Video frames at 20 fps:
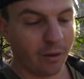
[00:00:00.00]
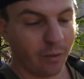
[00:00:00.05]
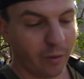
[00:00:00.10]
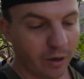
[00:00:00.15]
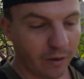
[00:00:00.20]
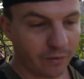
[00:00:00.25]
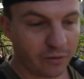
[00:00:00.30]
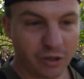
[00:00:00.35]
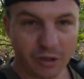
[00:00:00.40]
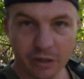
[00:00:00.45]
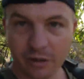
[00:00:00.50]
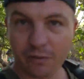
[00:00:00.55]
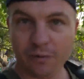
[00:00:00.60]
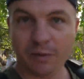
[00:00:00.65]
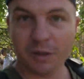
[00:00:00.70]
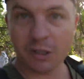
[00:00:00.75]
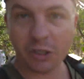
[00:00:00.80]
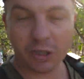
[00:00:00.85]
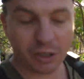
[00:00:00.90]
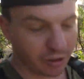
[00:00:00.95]
We have just
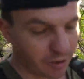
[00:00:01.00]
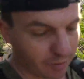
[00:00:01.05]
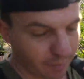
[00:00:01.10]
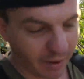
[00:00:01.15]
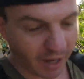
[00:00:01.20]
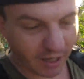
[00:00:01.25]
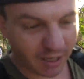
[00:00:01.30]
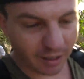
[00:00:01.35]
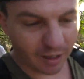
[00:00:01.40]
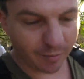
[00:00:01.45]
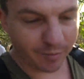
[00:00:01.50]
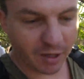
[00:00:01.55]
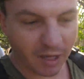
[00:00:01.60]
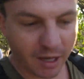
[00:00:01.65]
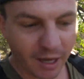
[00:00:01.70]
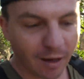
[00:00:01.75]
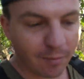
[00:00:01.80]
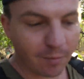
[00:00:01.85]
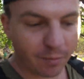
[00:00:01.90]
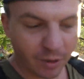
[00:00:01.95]
finished packing up the
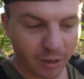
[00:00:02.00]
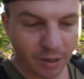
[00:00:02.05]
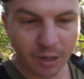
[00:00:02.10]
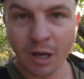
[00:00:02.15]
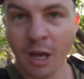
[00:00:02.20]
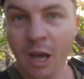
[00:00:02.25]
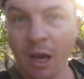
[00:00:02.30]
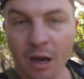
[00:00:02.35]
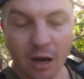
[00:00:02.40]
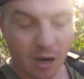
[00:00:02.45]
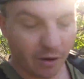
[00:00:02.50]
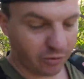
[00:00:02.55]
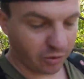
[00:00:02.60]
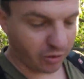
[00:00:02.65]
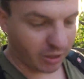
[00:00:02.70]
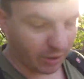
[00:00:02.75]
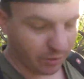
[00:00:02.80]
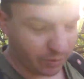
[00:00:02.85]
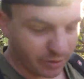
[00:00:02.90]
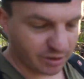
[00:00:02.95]
camp after
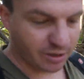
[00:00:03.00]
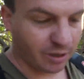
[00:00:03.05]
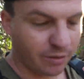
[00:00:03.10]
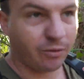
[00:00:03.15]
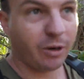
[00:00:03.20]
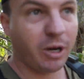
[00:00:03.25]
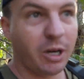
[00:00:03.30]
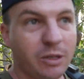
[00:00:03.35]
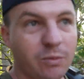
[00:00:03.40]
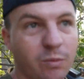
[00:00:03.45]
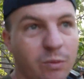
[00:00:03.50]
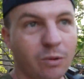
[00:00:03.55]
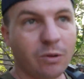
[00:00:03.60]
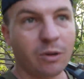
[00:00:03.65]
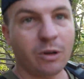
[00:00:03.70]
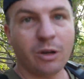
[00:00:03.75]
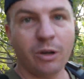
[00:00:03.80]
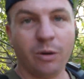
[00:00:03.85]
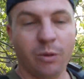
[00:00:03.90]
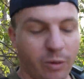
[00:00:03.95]
a little sunrise
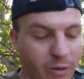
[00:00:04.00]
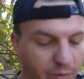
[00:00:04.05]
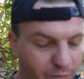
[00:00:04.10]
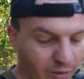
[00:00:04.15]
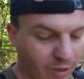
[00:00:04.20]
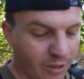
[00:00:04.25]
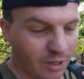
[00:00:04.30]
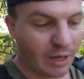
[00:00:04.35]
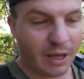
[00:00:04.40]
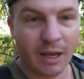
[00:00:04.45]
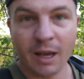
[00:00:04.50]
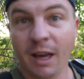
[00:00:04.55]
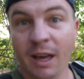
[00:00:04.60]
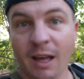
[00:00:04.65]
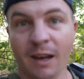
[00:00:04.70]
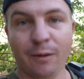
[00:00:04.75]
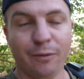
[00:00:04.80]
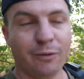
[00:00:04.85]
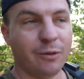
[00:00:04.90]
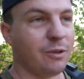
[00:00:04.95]
walk with
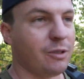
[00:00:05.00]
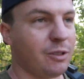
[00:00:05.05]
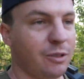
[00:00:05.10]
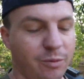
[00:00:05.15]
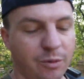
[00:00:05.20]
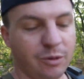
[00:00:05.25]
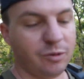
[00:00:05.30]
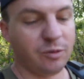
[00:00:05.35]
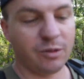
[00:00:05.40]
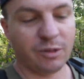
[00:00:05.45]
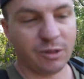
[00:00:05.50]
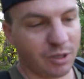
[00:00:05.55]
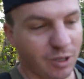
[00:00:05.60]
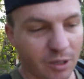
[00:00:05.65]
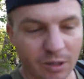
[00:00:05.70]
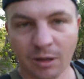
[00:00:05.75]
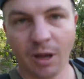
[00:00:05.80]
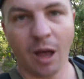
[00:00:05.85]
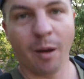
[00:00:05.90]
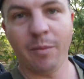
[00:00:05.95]
elephants, which was
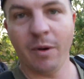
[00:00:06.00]
a